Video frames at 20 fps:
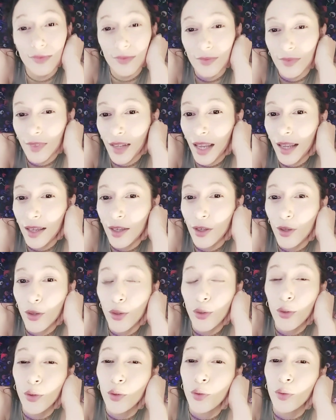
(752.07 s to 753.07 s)

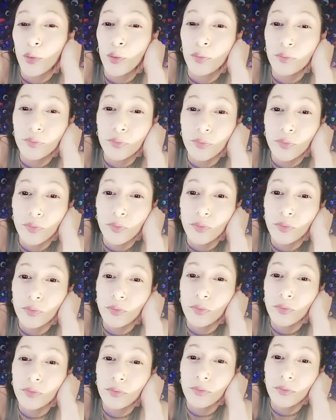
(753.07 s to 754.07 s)
You
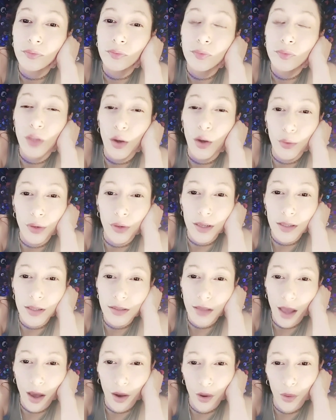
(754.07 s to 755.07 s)
notice
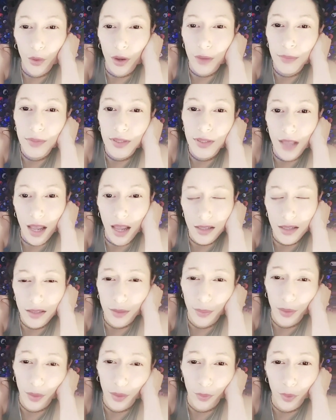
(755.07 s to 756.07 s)
how obsessed
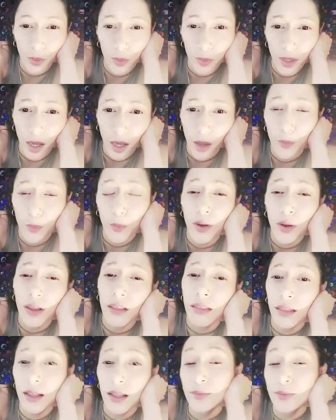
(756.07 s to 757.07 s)
people become with,
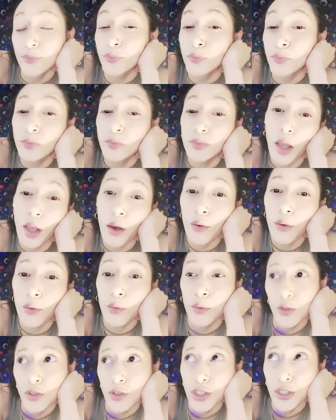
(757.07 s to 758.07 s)
oh,
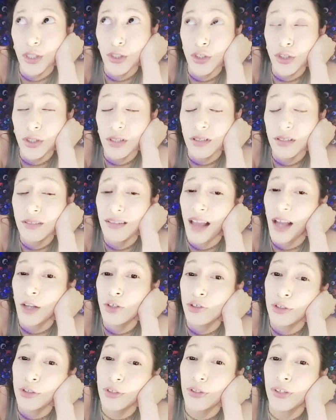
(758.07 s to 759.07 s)
she's just
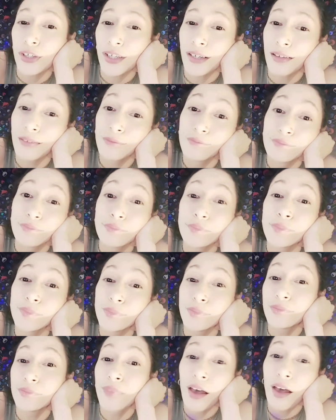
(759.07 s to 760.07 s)
naturally
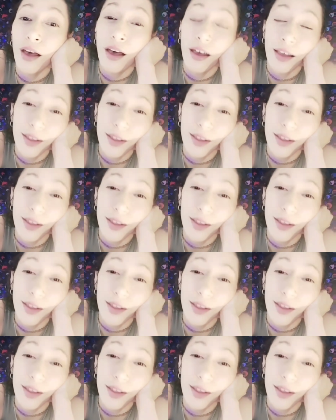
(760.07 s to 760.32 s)
a, uh,